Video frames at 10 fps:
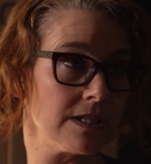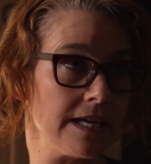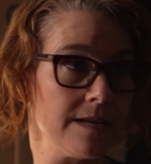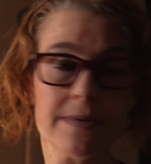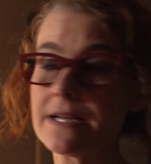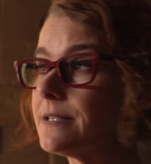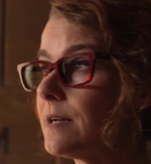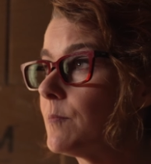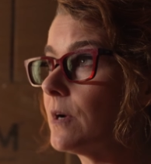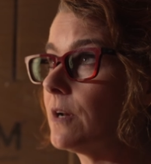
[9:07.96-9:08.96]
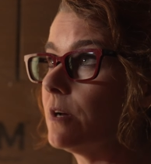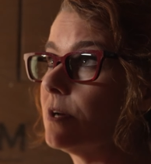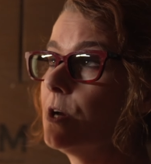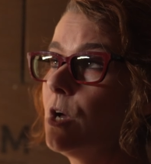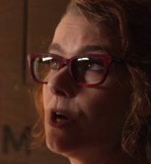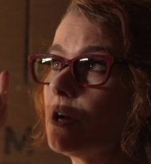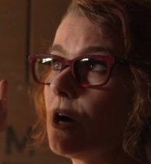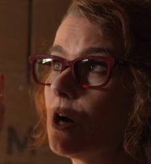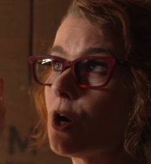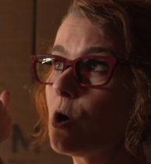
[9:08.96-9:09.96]
light, because I'm gonna
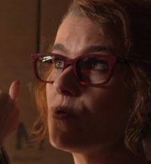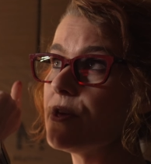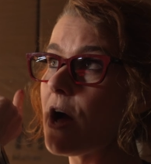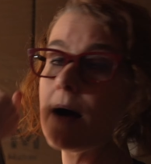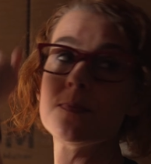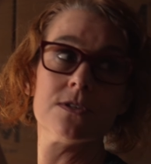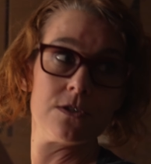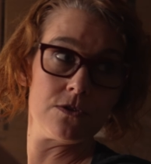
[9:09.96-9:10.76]
go the opposite